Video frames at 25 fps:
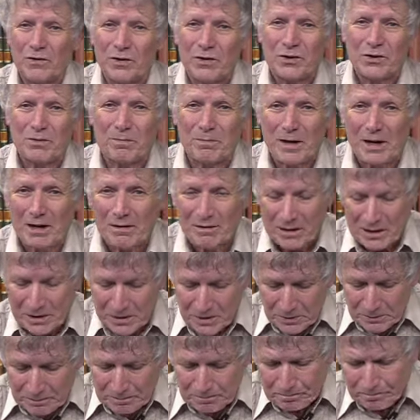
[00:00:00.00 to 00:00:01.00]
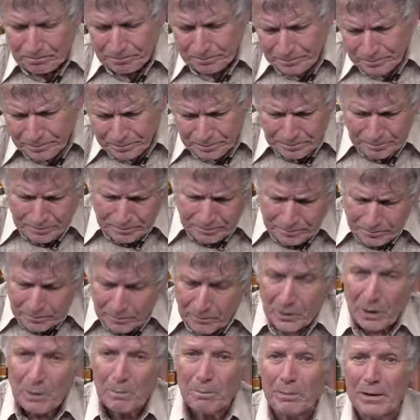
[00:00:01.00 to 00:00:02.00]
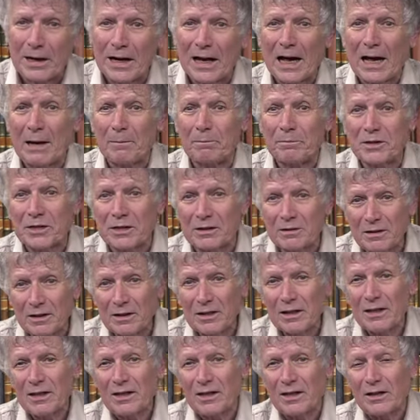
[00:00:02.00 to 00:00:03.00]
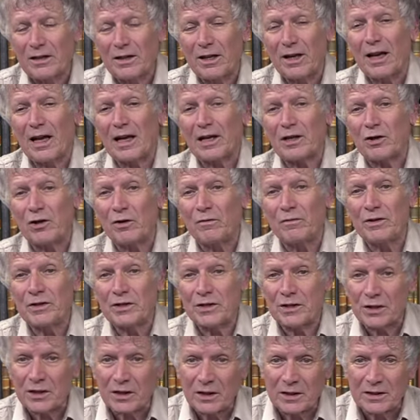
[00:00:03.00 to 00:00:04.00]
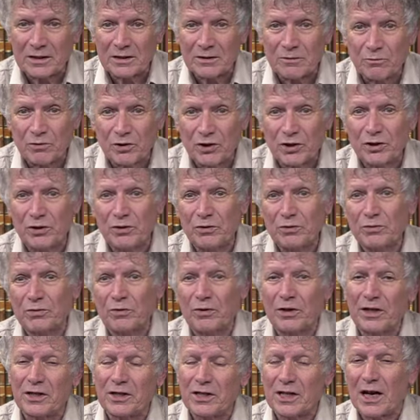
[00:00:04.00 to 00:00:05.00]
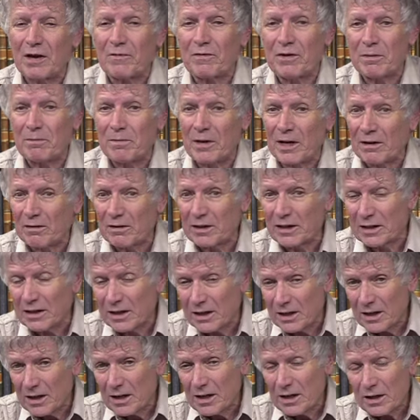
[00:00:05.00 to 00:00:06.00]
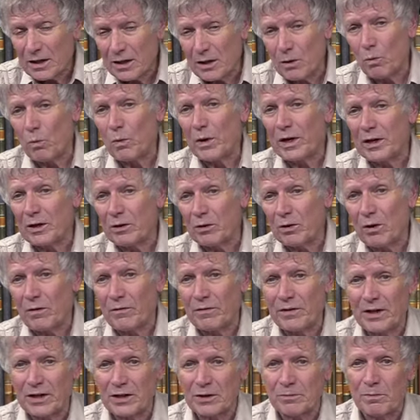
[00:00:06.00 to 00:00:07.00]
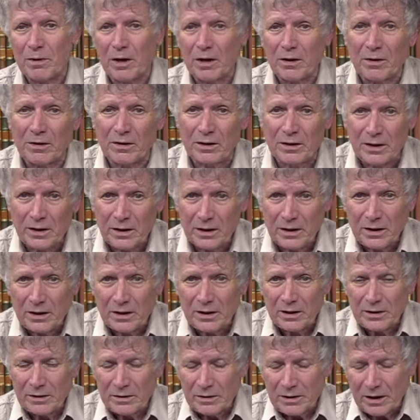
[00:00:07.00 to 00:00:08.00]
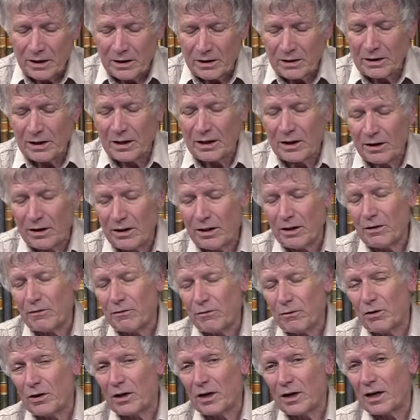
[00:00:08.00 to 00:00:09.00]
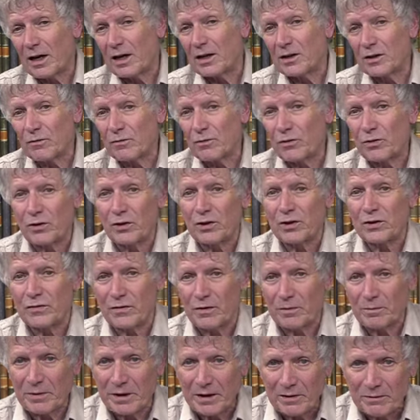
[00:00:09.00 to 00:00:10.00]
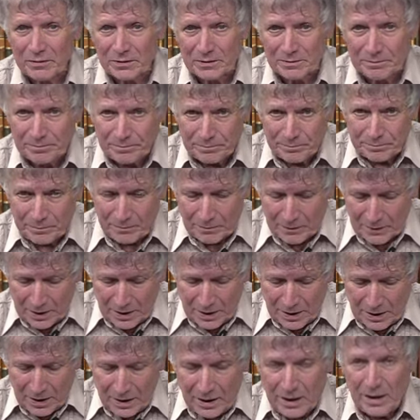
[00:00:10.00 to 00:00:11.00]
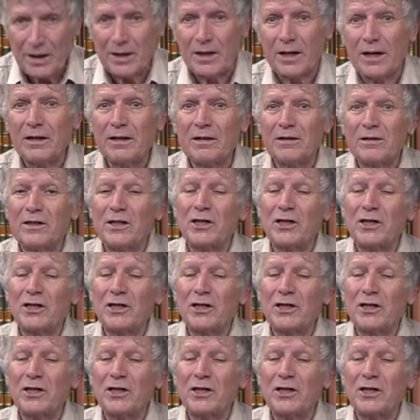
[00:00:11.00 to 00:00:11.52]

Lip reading: first marriage. Perhaps the lack of a son was due to his having married the widow of his brother, therefore a kind of curse from heaven. He then